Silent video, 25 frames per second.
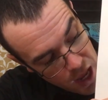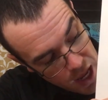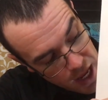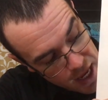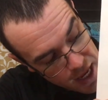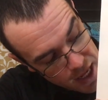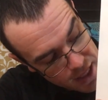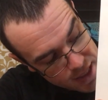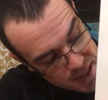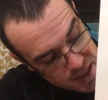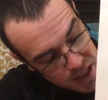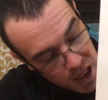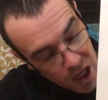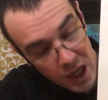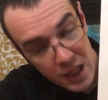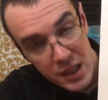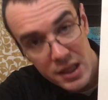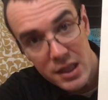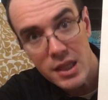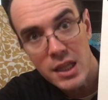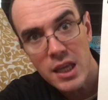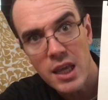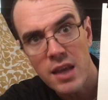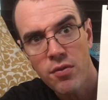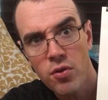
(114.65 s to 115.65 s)
hits a
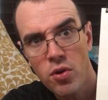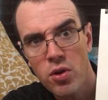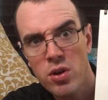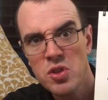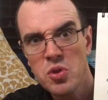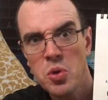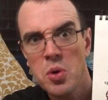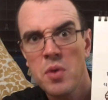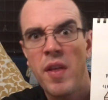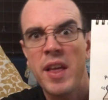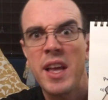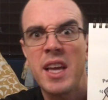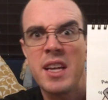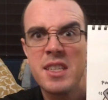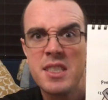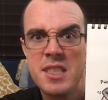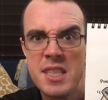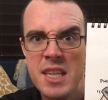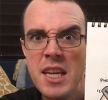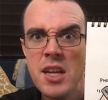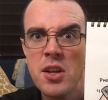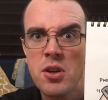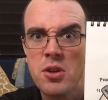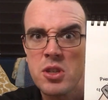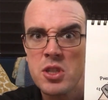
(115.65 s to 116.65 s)
lever, sort of like a
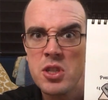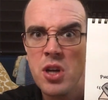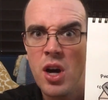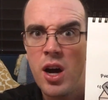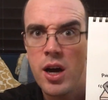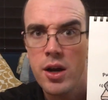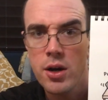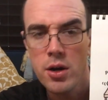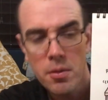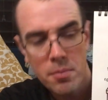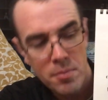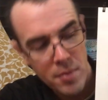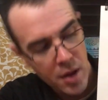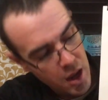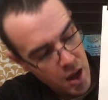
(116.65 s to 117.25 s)
teeter-totter,